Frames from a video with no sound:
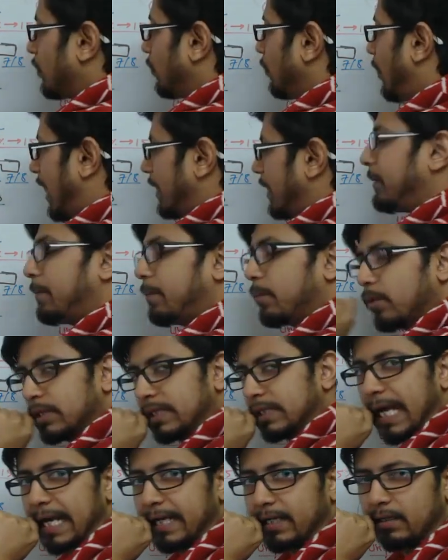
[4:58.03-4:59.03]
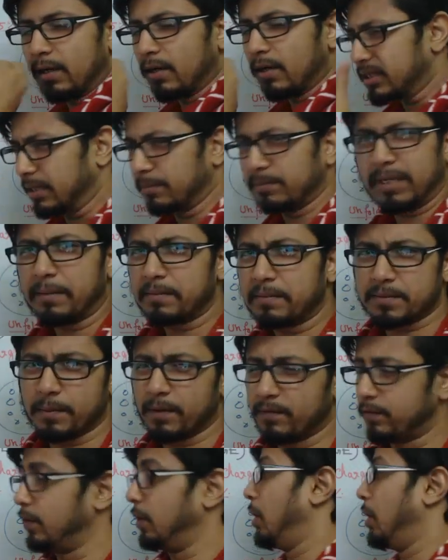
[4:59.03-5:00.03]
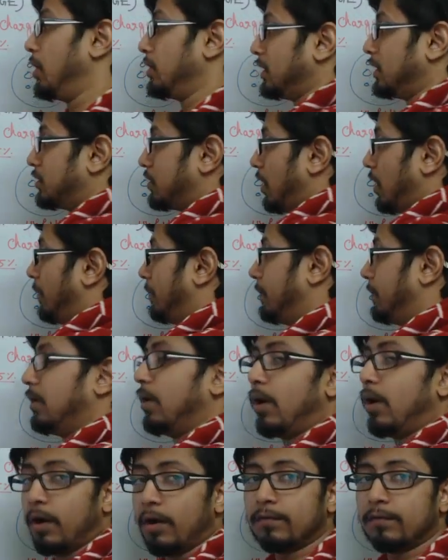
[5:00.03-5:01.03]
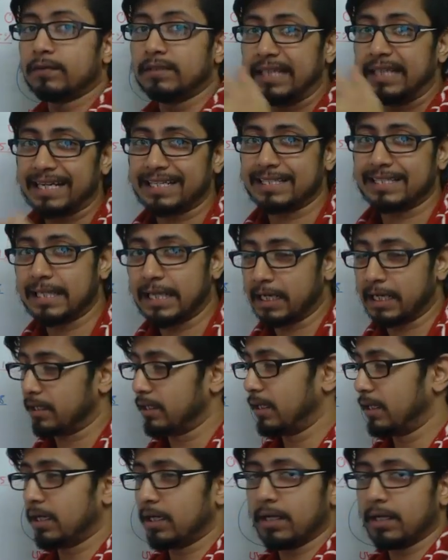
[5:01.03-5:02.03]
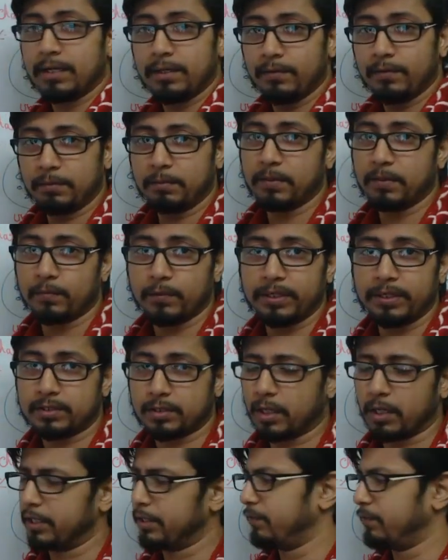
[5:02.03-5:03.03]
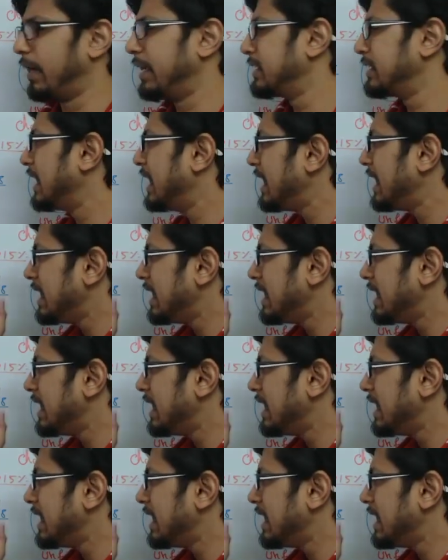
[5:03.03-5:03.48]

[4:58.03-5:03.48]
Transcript: Why we put that, or sometimes buffer on the top? of that gel even before it solidifies.